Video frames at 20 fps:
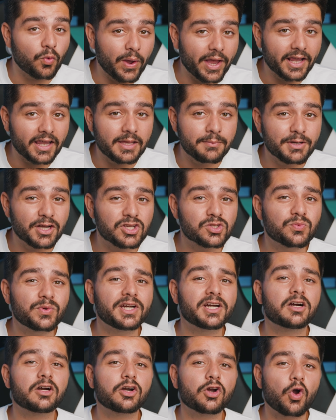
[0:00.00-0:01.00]
quickly because
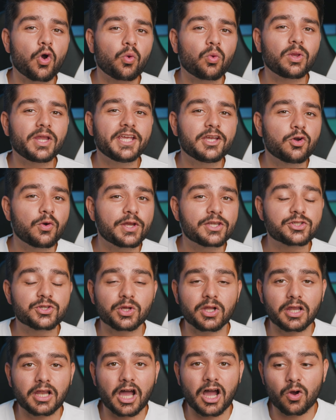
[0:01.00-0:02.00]
we are only going
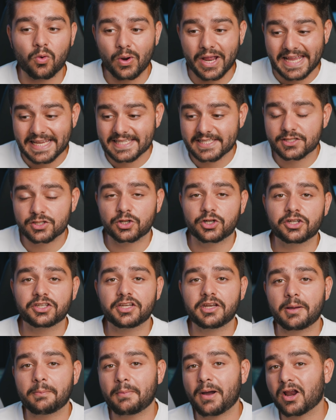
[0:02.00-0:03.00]
to allow a
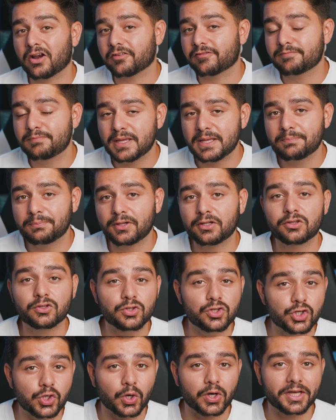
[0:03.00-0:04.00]
certain amount of people
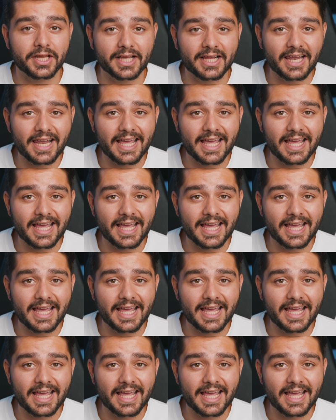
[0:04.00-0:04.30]
to join the